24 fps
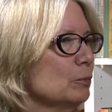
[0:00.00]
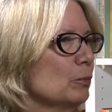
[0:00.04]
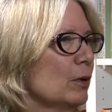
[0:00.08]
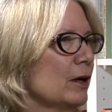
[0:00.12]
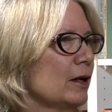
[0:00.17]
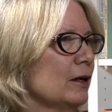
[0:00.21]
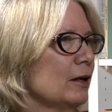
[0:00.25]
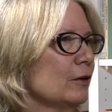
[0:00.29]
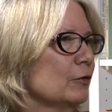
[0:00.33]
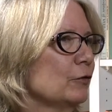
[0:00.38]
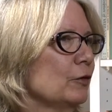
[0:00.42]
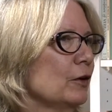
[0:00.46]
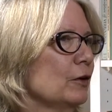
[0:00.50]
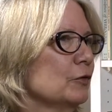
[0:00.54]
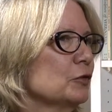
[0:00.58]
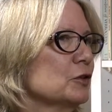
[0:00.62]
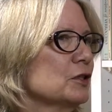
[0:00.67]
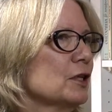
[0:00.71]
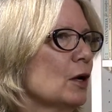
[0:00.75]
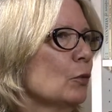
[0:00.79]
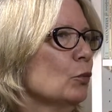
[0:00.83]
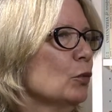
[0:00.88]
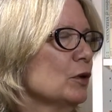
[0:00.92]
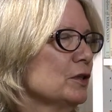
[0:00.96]
But if
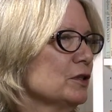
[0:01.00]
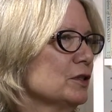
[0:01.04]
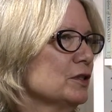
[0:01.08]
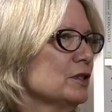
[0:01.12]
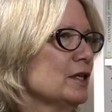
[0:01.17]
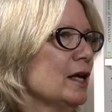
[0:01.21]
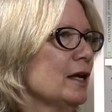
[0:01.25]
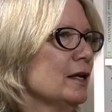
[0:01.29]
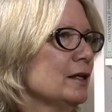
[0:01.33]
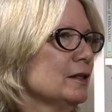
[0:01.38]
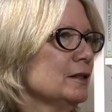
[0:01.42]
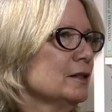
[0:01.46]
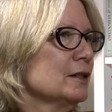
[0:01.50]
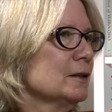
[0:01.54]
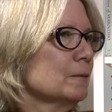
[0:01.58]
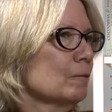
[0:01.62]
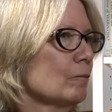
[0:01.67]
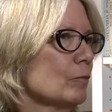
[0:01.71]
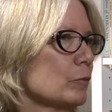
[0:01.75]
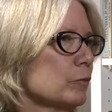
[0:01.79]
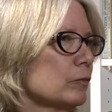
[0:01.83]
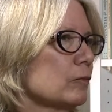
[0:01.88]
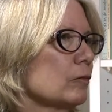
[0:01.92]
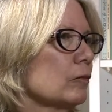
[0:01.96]
someone says,
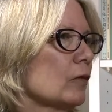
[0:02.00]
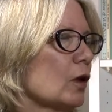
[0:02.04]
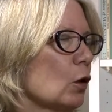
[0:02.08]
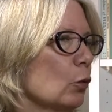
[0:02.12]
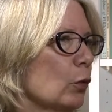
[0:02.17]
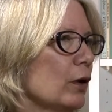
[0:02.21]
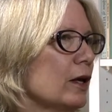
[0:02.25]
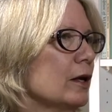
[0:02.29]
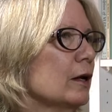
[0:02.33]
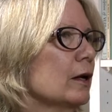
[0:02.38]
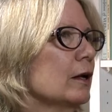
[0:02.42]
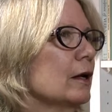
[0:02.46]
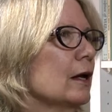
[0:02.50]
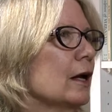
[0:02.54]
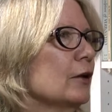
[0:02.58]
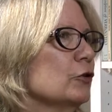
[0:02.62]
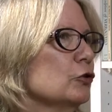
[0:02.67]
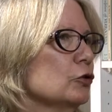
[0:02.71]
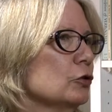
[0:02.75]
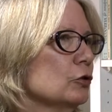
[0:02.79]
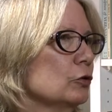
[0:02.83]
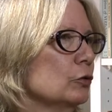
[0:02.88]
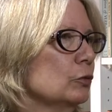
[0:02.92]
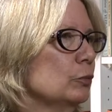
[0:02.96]
we can
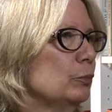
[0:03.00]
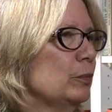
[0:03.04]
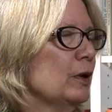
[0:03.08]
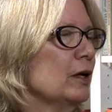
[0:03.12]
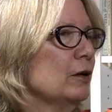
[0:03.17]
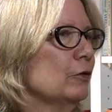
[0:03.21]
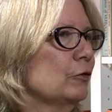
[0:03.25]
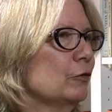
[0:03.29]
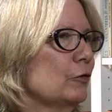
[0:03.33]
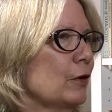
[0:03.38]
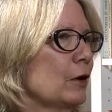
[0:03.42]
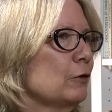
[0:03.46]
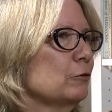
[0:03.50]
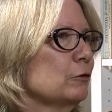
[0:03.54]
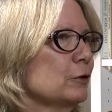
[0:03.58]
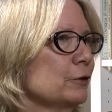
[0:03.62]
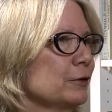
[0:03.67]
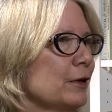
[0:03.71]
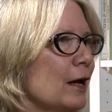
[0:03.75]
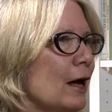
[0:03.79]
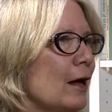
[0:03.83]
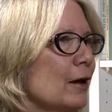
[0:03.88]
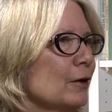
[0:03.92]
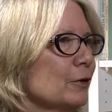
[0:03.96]
get you big federal
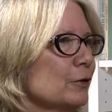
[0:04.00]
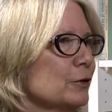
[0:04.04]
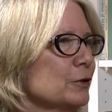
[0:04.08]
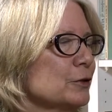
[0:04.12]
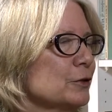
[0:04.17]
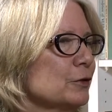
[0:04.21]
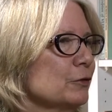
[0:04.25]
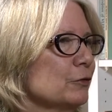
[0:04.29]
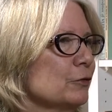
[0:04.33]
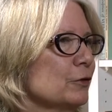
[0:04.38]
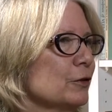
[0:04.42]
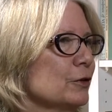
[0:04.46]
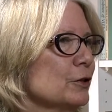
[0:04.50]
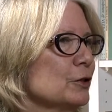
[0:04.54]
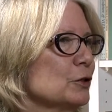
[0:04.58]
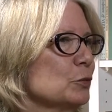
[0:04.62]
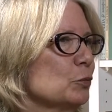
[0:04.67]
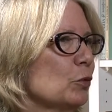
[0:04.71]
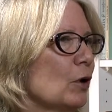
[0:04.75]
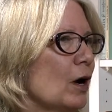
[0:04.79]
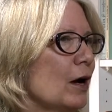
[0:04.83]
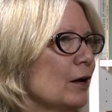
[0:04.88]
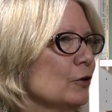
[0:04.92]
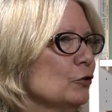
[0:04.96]
dollars for this
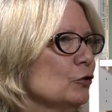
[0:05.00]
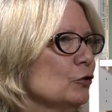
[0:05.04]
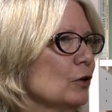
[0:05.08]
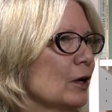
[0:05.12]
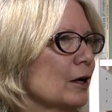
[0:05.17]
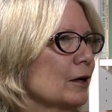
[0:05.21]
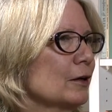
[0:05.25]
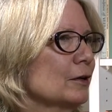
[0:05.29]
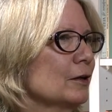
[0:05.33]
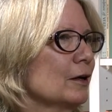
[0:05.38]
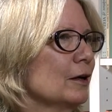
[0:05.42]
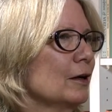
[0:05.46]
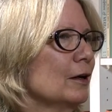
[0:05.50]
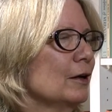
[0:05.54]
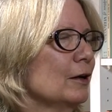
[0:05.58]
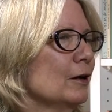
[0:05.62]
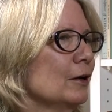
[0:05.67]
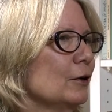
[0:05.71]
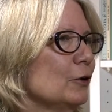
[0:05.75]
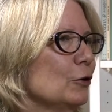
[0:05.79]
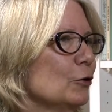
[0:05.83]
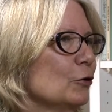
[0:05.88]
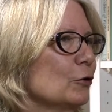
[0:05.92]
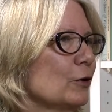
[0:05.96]
project, right,
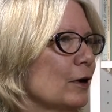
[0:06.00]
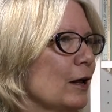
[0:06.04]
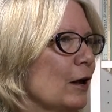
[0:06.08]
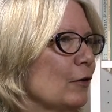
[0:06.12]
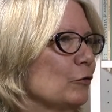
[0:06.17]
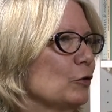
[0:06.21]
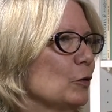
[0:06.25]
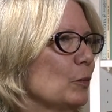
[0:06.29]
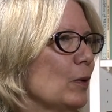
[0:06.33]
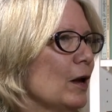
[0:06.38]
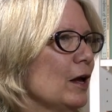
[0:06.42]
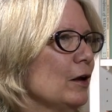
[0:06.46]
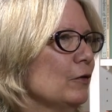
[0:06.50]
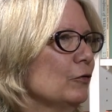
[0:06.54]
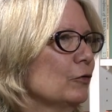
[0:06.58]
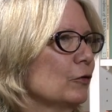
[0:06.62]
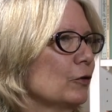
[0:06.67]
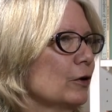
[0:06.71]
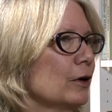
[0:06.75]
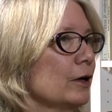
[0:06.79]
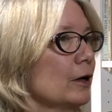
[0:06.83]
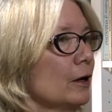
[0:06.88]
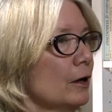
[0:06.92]
you don't have to pay for it.